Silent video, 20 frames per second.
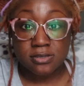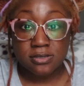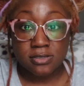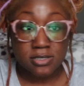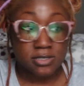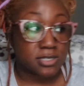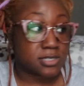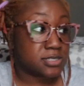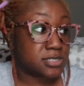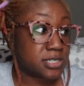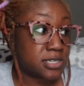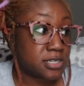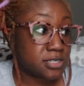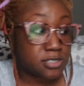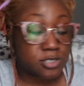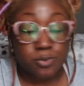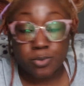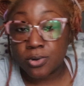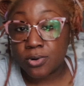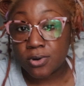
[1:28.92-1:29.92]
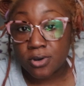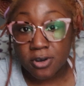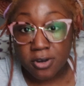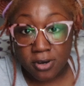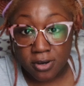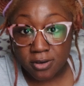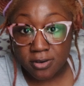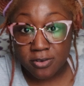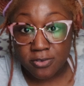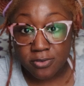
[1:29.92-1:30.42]
to continue to pour
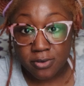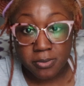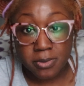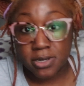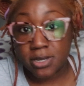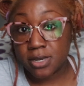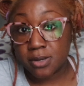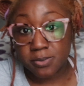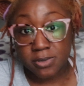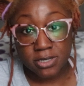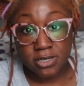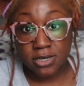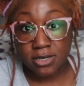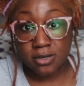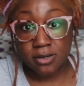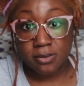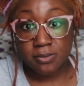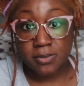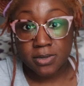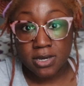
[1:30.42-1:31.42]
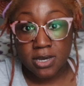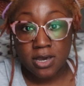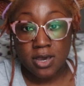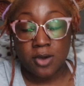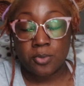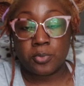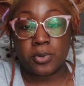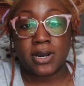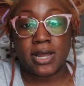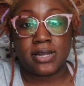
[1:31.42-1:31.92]
from an empty cup.
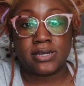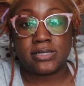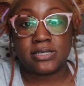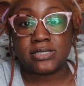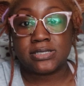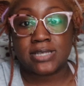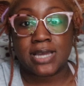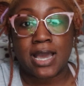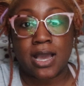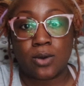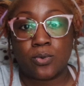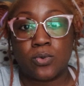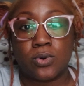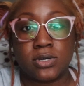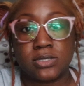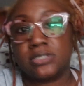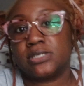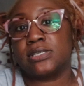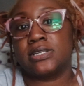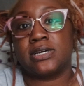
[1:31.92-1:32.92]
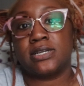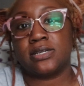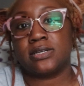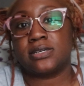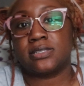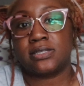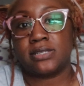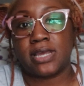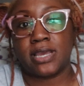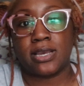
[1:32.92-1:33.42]
But I did not want to let
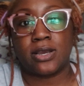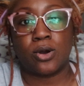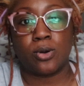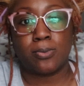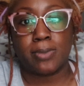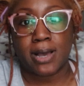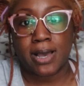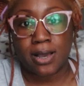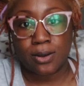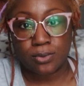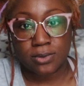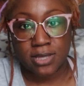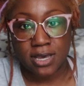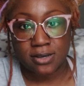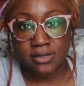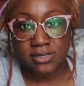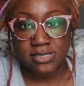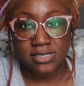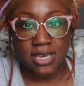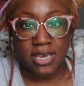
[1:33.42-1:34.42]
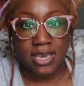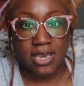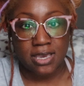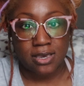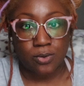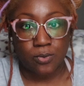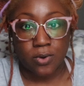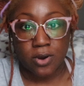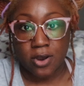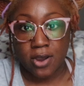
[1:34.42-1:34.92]
another day go by without
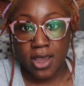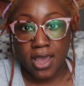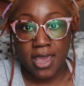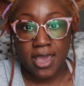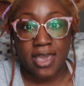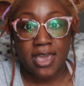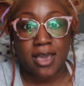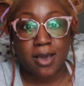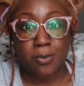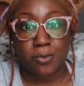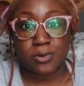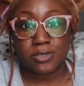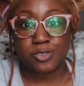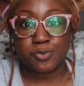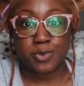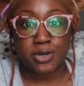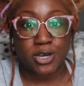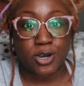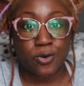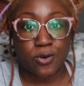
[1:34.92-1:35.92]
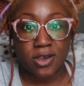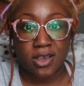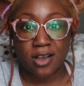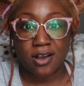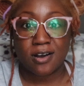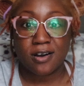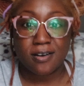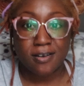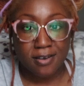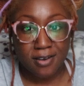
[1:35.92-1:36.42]
saying where I am, what's been going
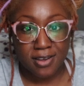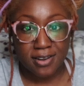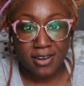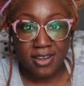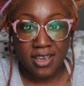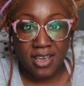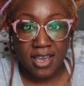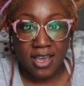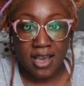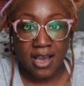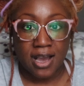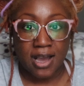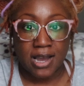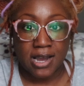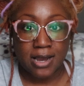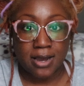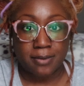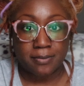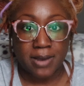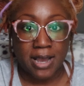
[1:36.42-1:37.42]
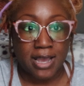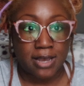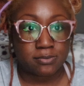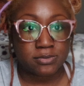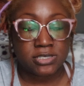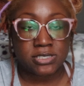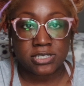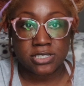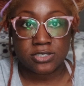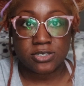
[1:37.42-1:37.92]
on. Um, I'm
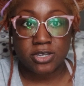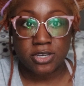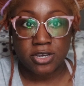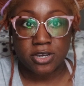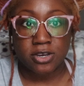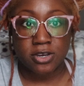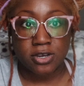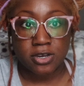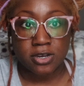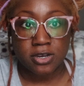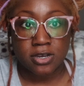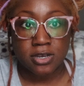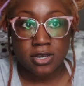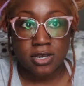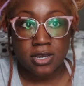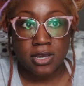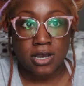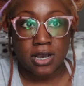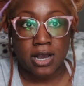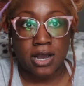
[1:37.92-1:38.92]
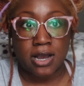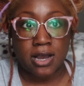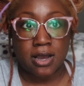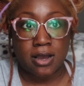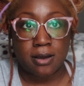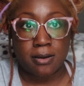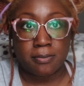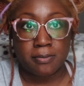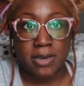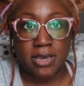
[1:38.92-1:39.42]
still here
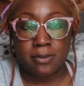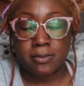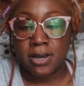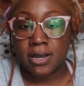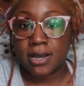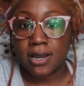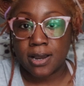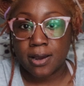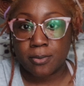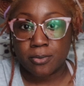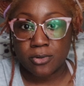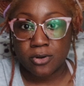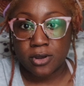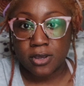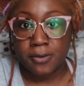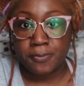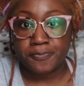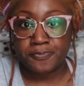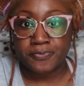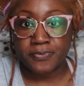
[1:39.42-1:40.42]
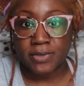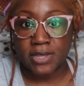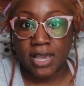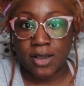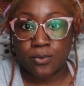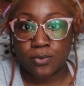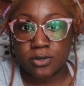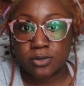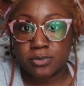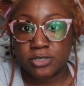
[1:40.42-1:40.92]
um, in Montgomery. I
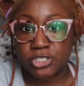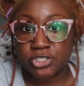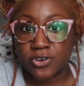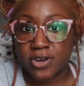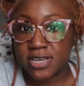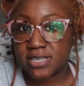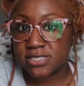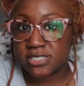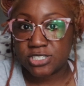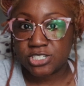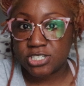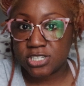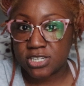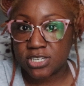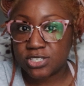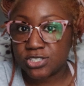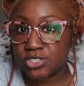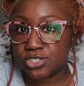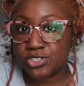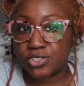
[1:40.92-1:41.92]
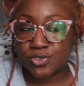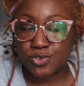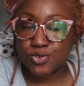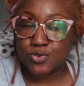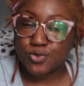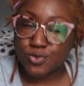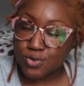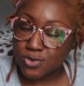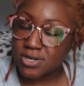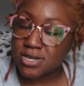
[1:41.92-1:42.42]
will be transitioning
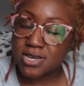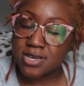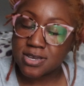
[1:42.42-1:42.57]
soon,